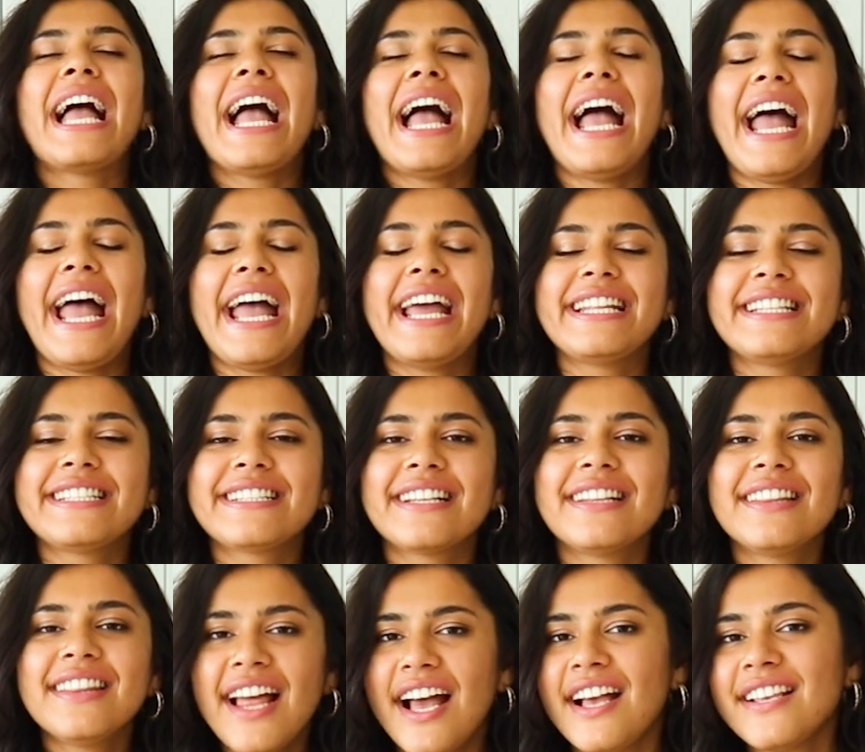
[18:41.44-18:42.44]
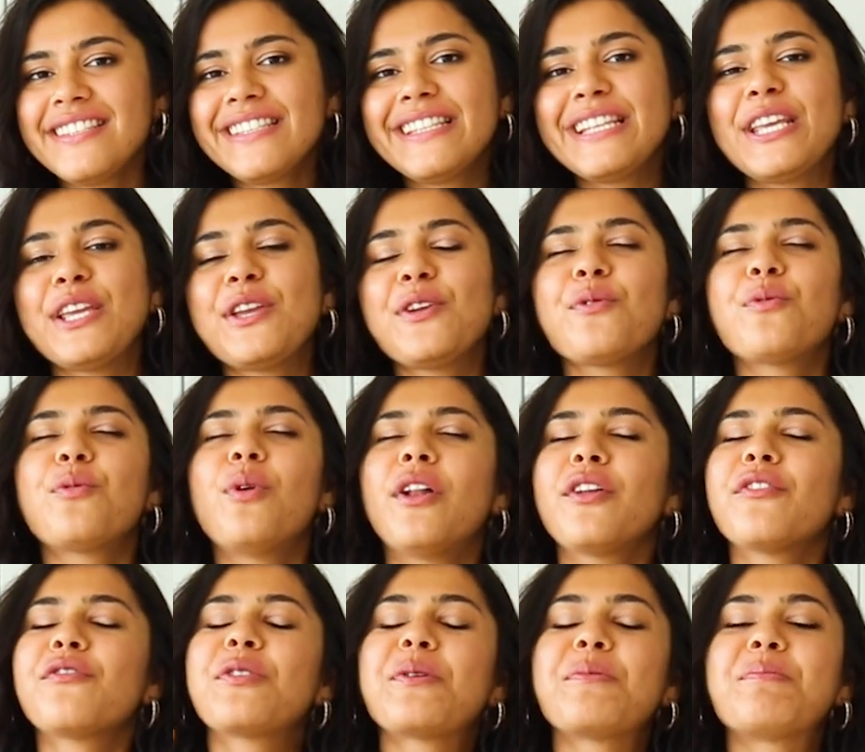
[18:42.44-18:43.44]
And lastly,
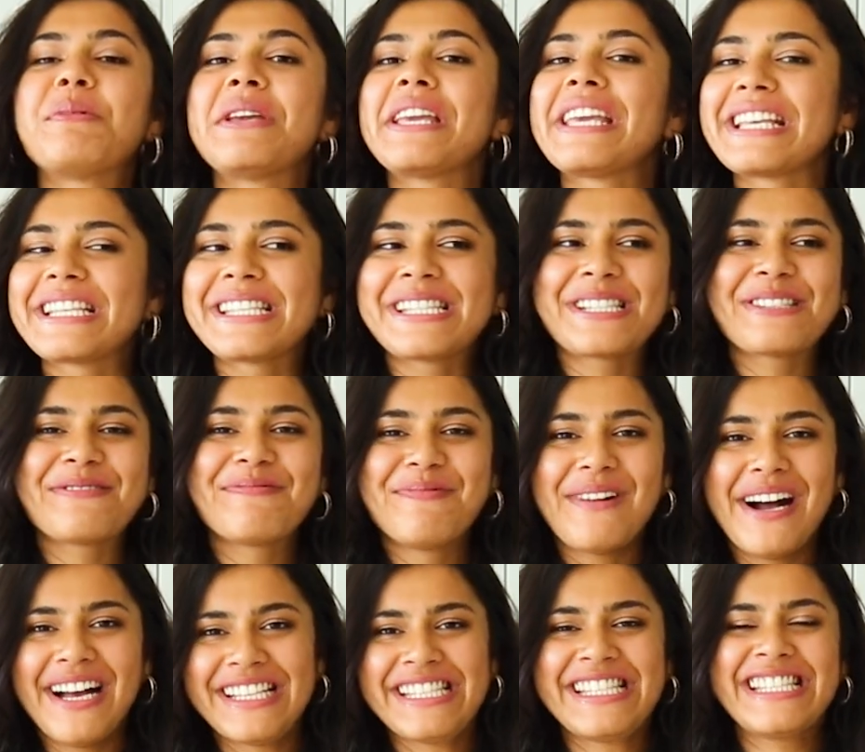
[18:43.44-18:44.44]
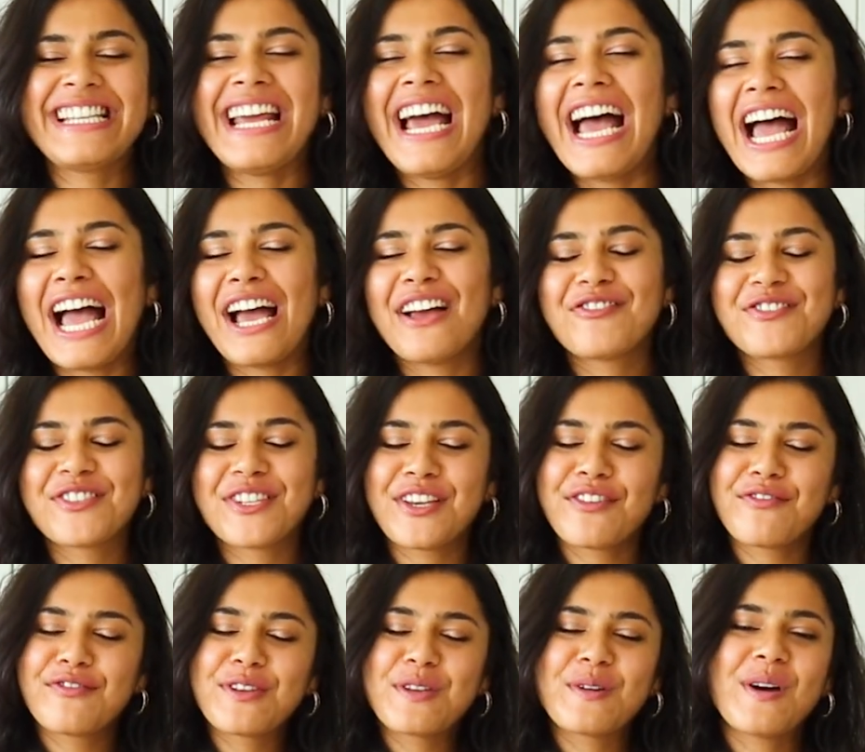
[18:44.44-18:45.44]
one of the biggest must-haves
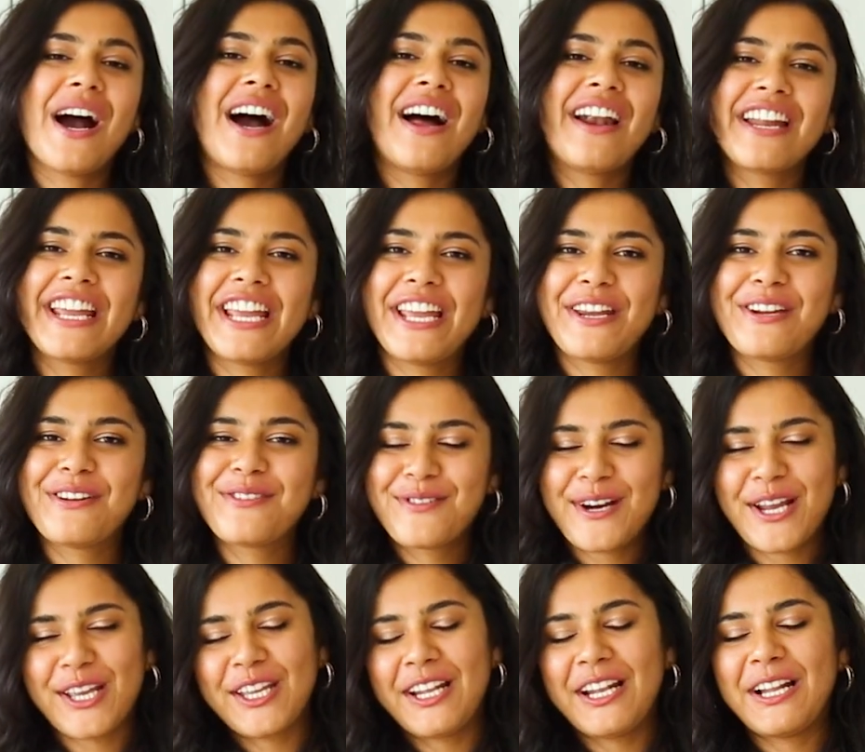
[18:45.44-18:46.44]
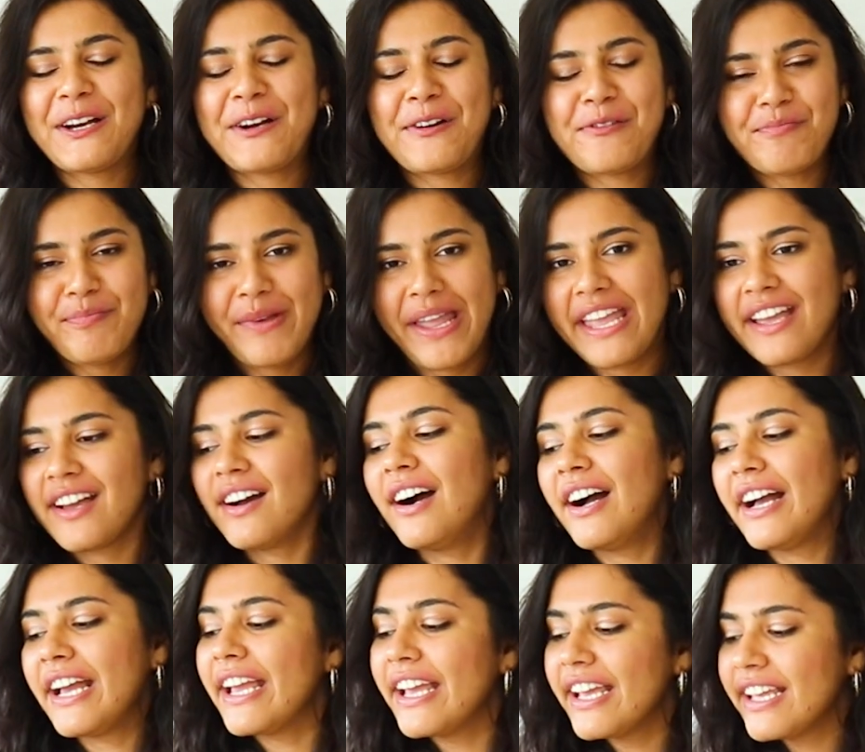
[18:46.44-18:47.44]
if you are a regular
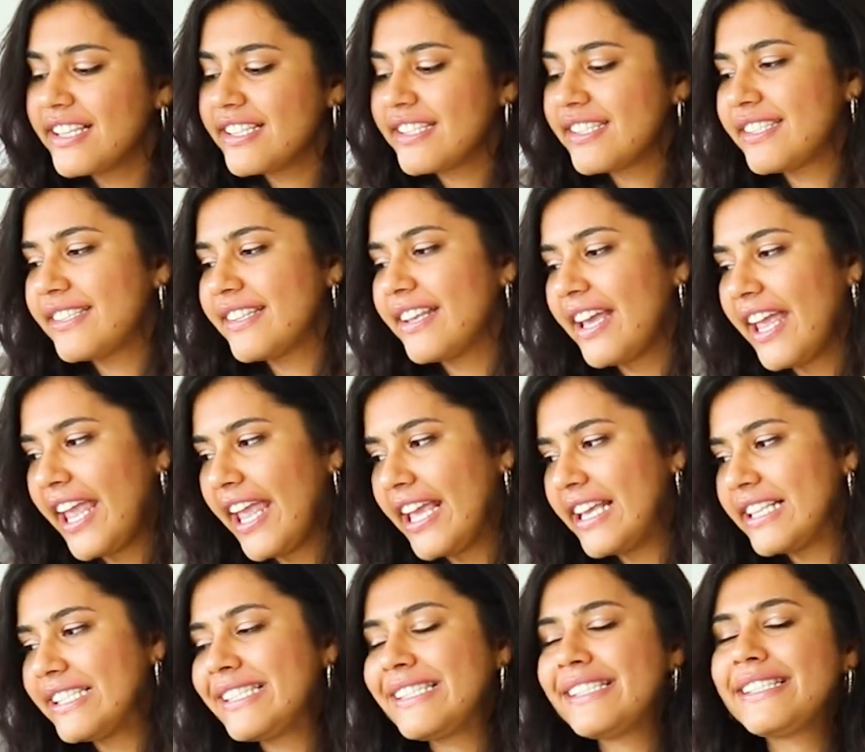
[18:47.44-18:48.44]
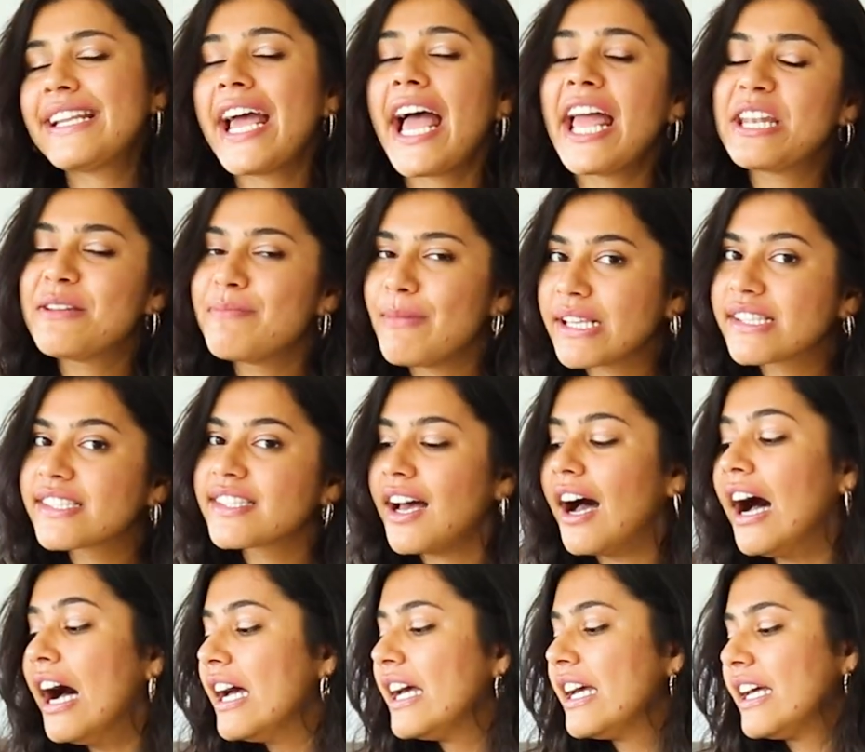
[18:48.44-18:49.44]
baker is a stand mixer.